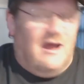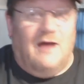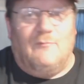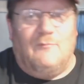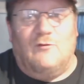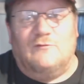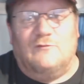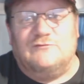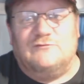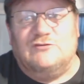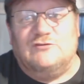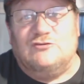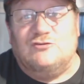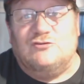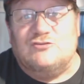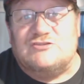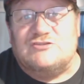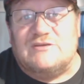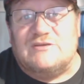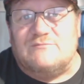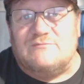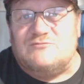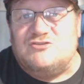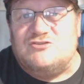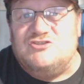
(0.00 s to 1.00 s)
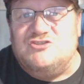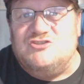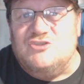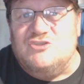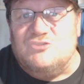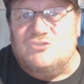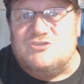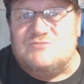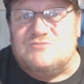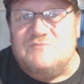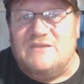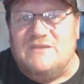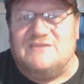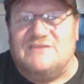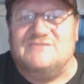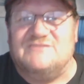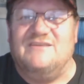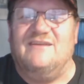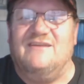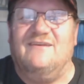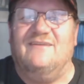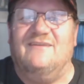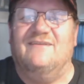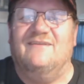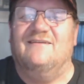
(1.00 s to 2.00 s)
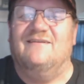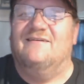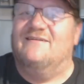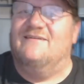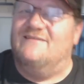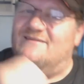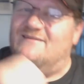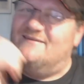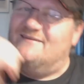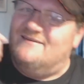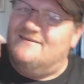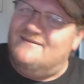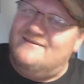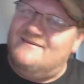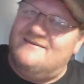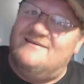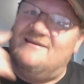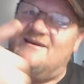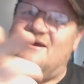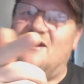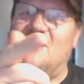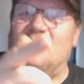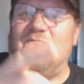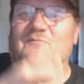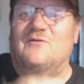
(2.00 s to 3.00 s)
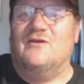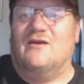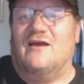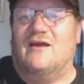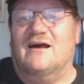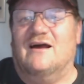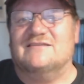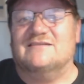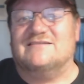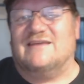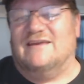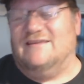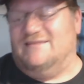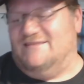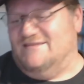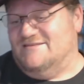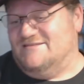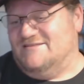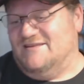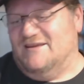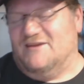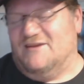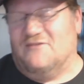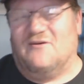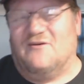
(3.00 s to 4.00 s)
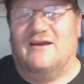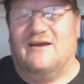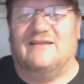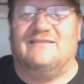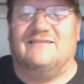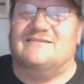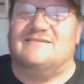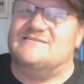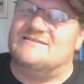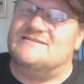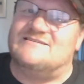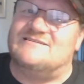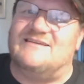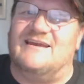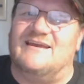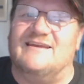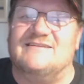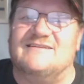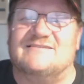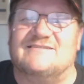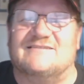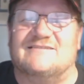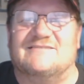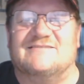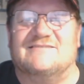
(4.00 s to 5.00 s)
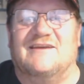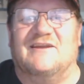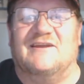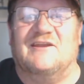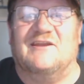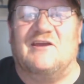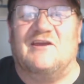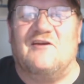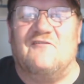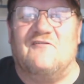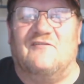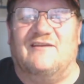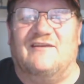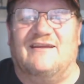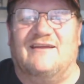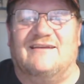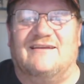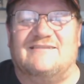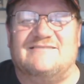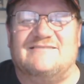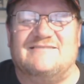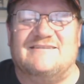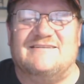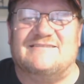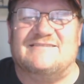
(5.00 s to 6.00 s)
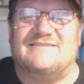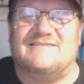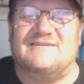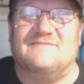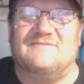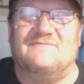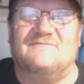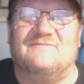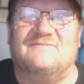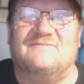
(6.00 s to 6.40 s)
I'm off to do some juice mixing. Hope you guys get this thing right. This is Kaiser signing over and out. Cheers.